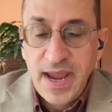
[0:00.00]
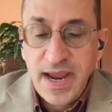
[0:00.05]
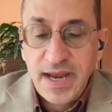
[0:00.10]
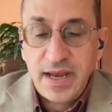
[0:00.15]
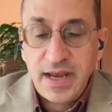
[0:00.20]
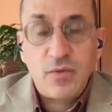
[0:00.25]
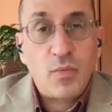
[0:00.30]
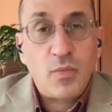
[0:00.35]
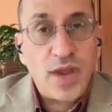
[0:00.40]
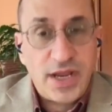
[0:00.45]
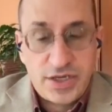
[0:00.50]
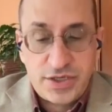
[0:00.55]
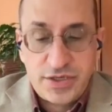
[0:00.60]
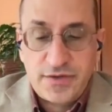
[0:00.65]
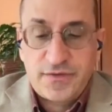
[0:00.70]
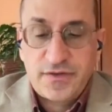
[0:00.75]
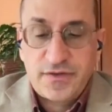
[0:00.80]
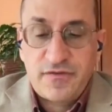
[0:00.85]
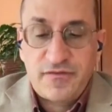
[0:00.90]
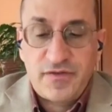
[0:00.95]
paid in
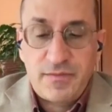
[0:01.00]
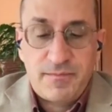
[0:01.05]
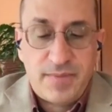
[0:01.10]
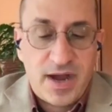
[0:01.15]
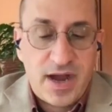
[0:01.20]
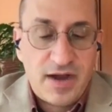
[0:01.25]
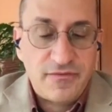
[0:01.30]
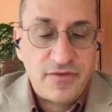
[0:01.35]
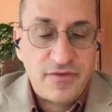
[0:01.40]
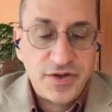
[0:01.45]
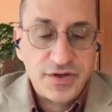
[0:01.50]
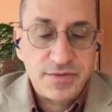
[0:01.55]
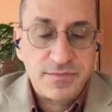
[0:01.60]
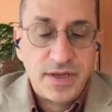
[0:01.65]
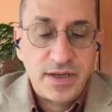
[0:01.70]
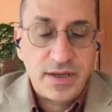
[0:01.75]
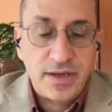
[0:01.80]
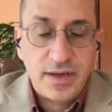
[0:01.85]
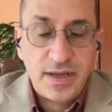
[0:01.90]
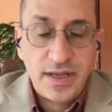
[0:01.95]
wages of
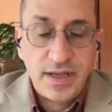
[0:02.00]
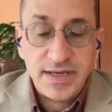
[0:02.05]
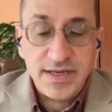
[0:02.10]
impoverishment